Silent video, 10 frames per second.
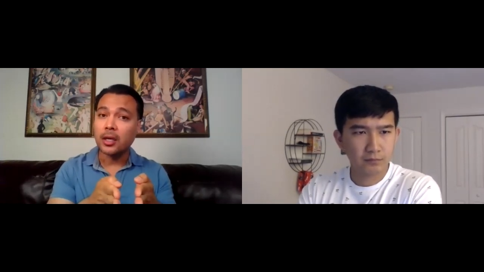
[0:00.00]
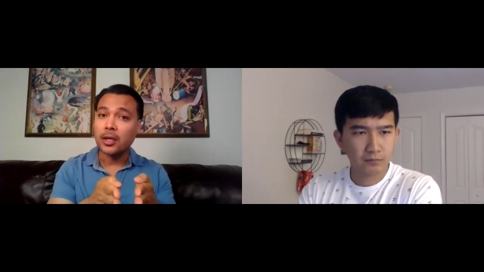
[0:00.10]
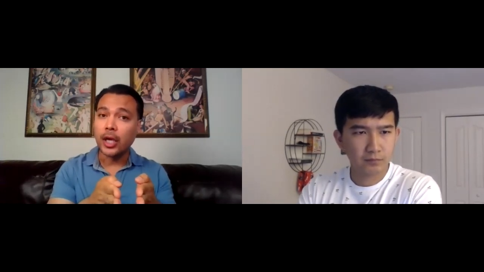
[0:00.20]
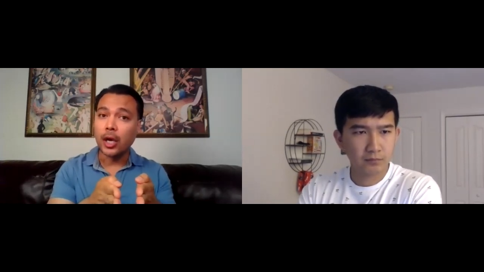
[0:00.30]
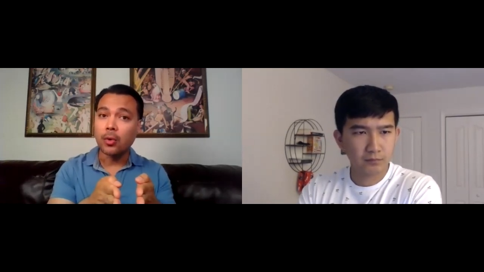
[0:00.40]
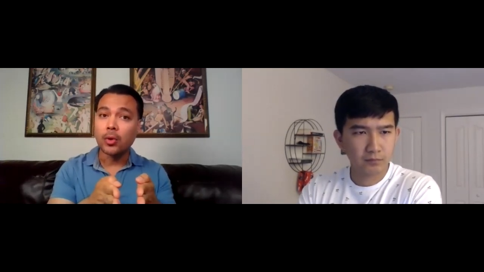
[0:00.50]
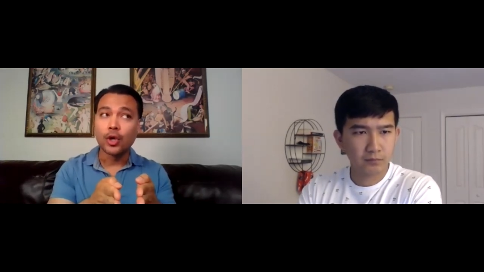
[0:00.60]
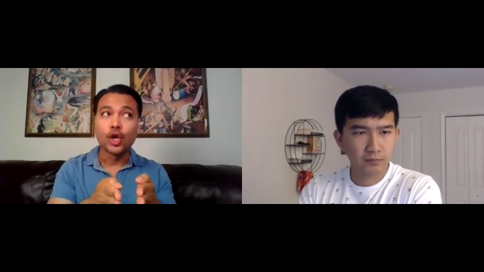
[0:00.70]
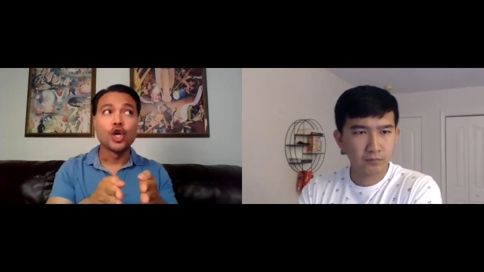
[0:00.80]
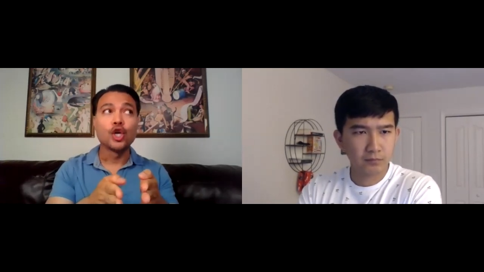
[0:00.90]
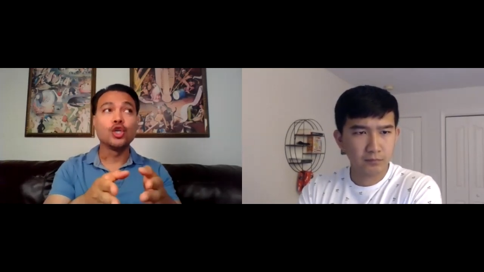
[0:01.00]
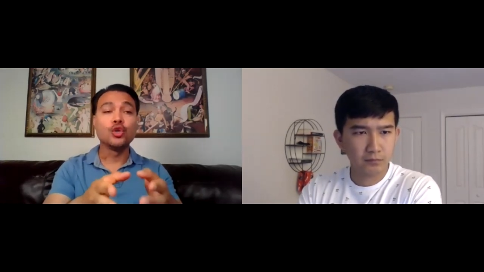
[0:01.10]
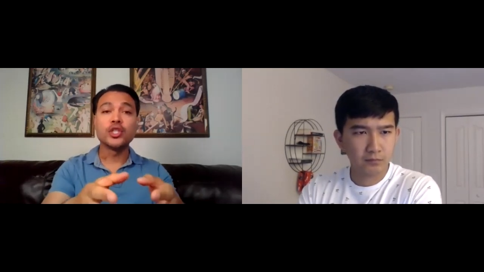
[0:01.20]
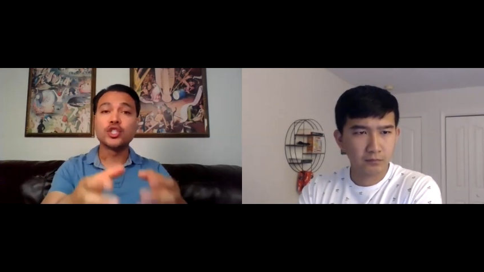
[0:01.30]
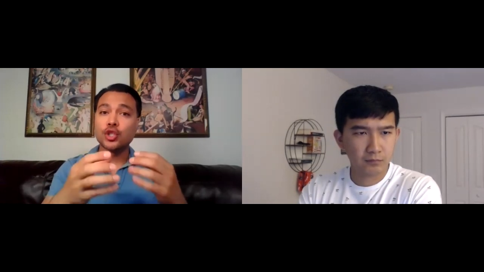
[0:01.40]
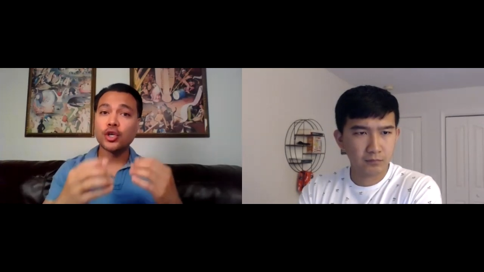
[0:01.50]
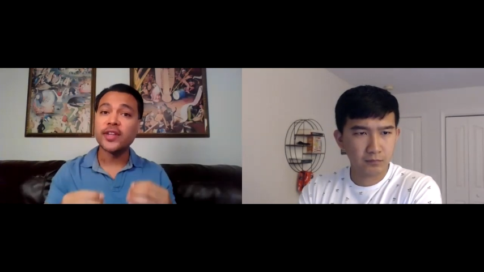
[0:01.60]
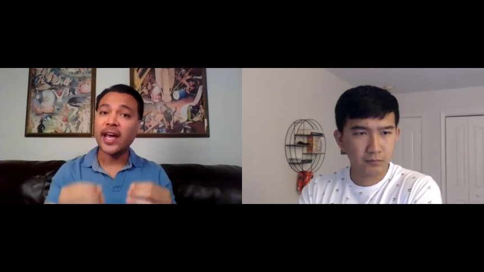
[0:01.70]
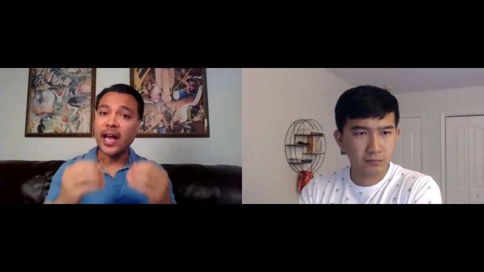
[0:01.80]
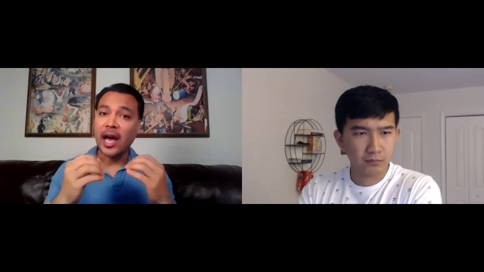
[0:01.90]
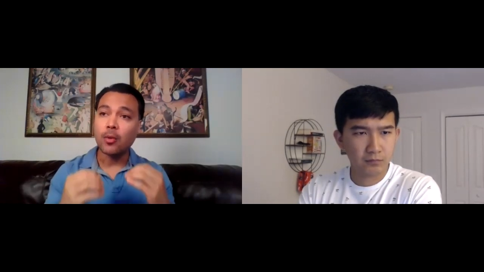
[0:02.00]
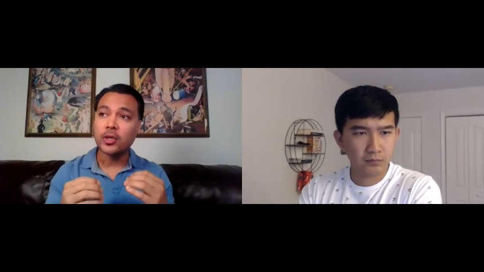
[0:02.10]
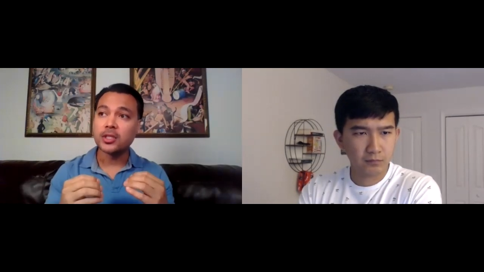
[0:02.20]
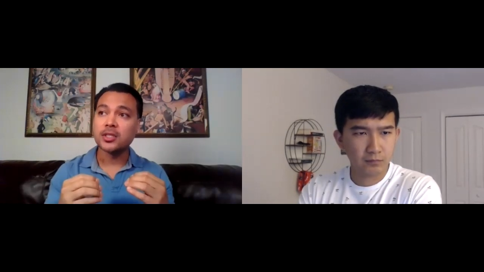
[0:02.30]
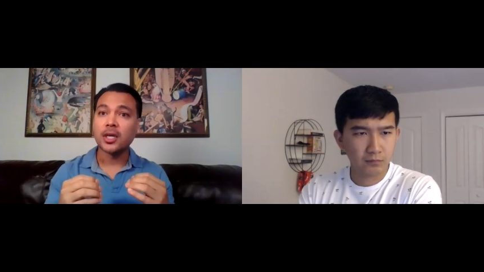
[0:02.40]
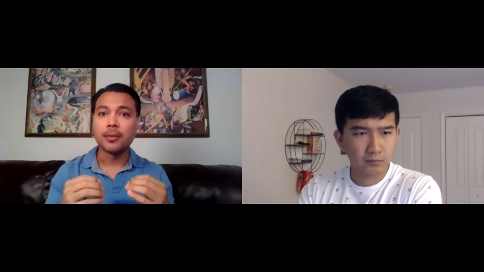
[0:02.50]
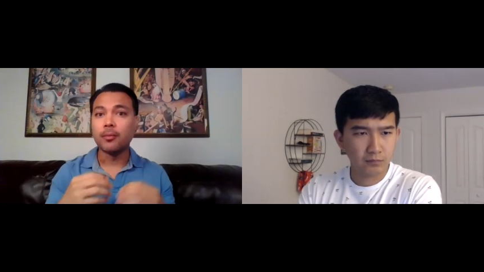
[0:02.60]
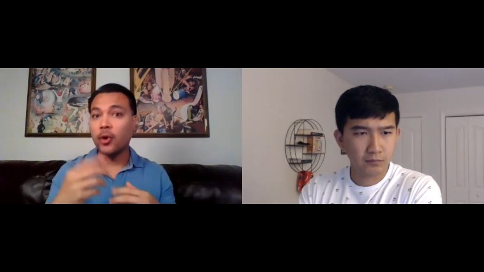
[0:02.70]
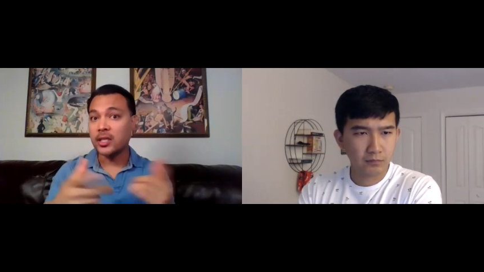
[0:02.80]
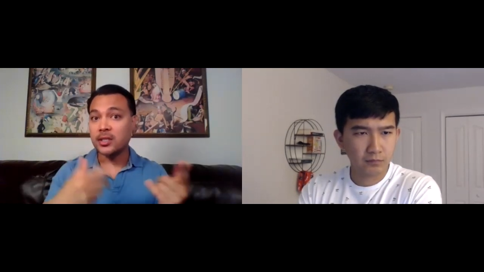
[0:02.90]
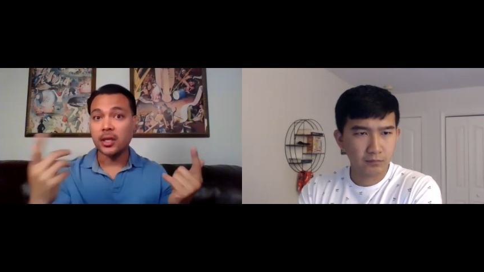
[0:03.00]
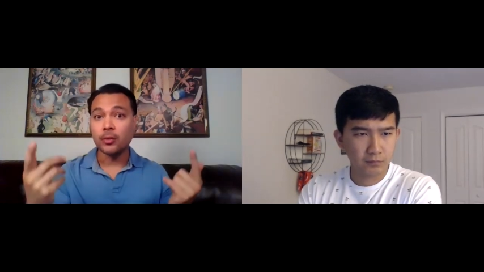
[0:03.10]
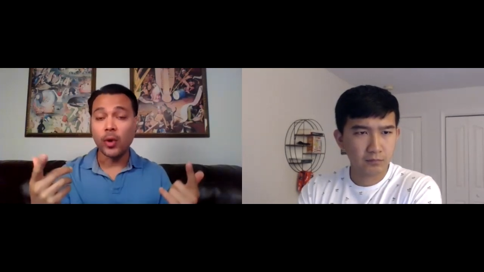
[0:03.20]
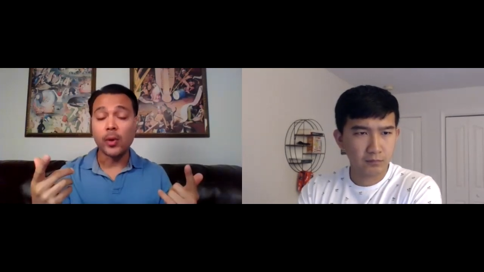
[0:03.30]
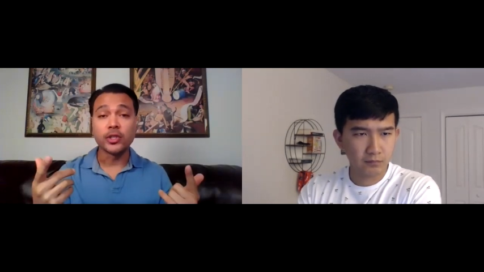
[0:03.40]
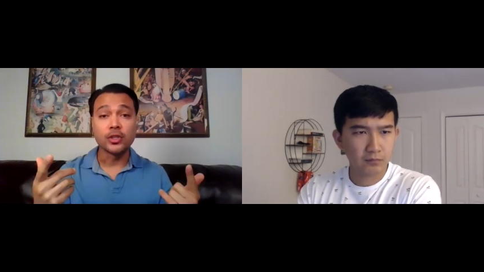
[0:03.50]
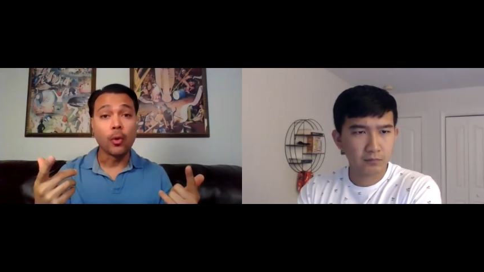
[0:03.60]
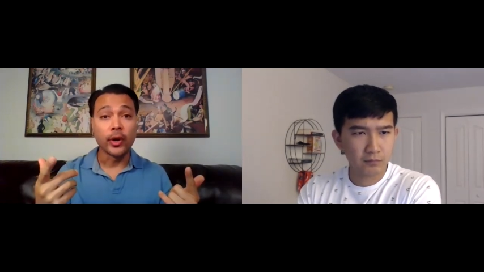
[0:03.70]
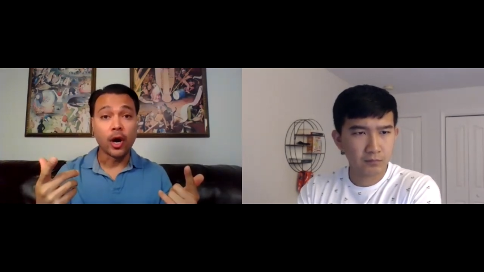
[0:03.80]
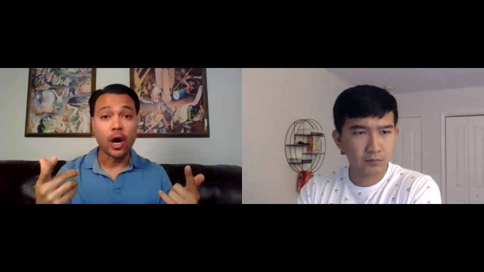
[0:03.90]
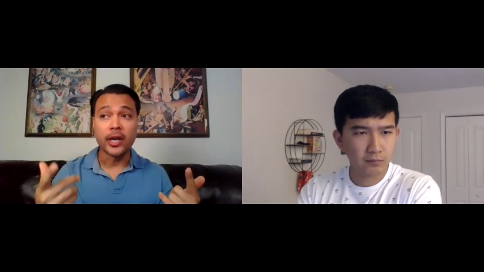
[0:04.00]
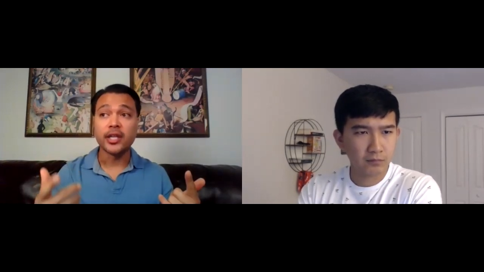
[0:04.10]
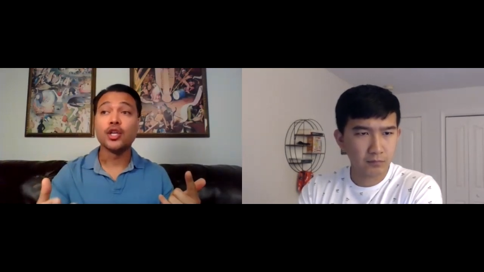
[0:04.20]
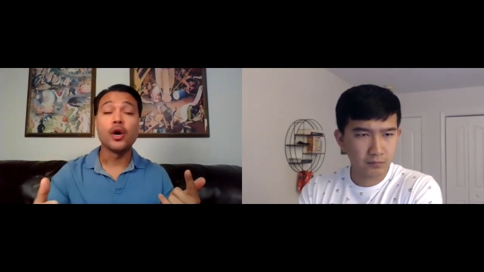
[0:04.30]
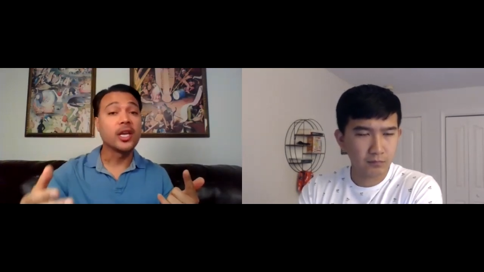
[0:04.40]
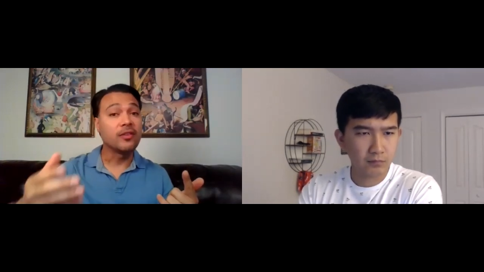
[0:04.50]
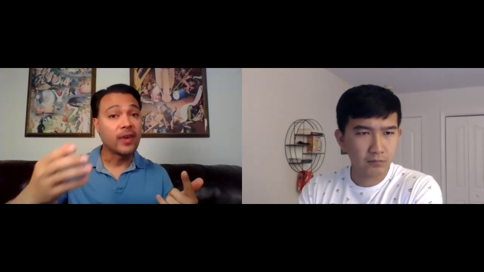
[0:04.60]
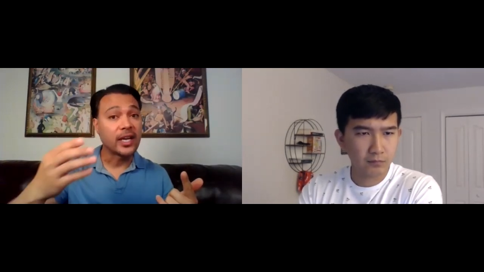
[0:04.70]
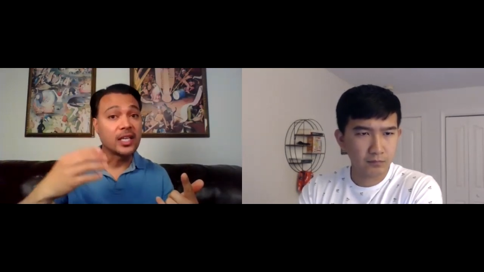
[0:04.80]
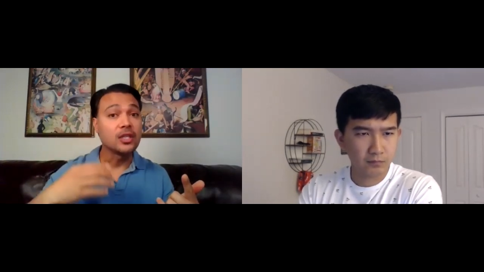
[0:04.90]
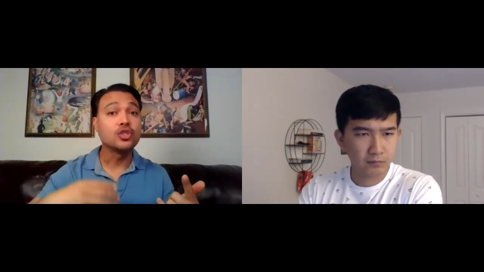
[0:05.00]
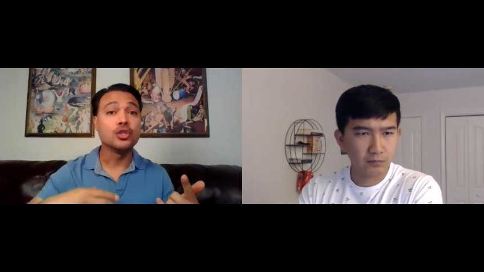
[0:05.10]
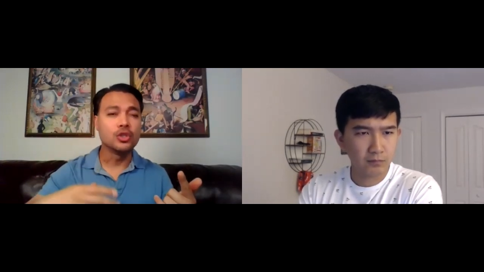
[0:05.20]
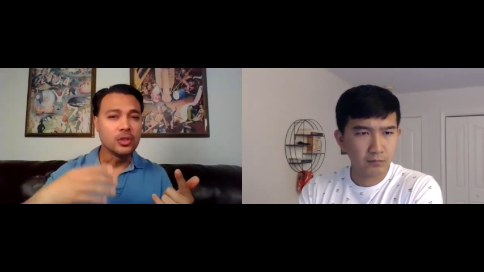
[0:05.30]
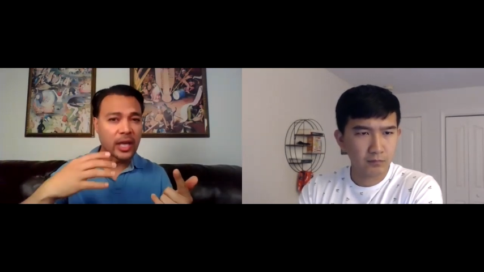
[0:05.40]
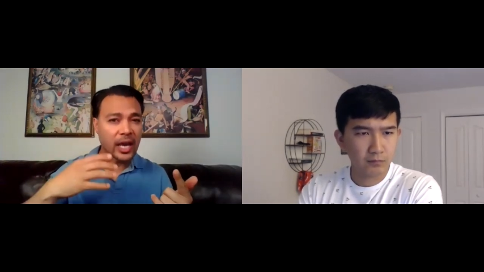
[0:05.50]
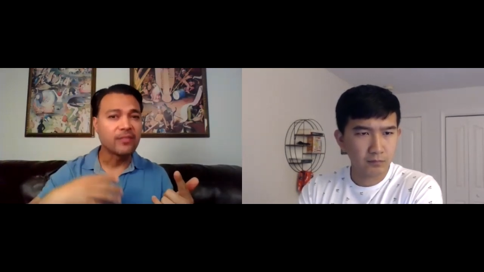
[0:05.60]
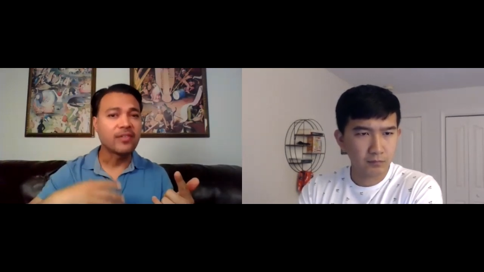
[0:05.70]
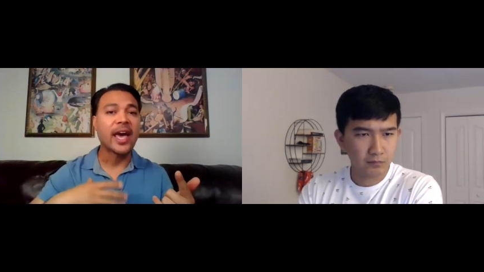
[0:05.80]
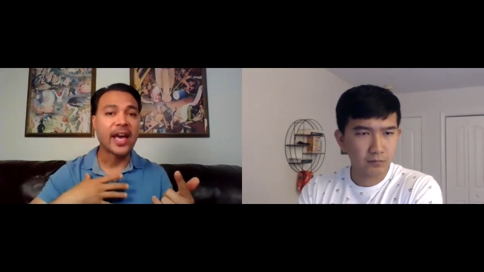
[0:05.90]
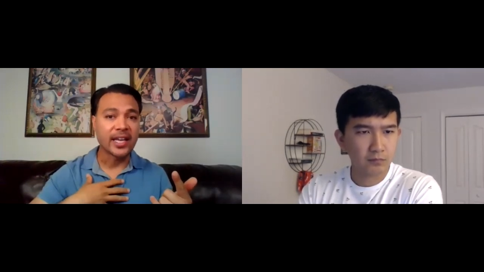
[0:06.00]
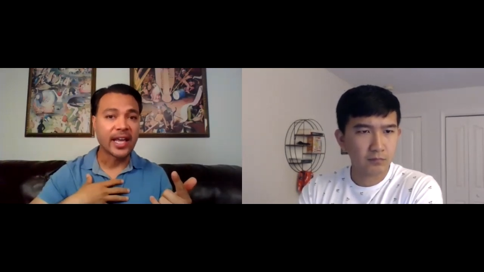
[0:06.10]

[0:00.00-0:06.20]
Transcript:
Speaker 1: you know, you ensured that I was abreast on what was going on, you know, and if I needed to, if I had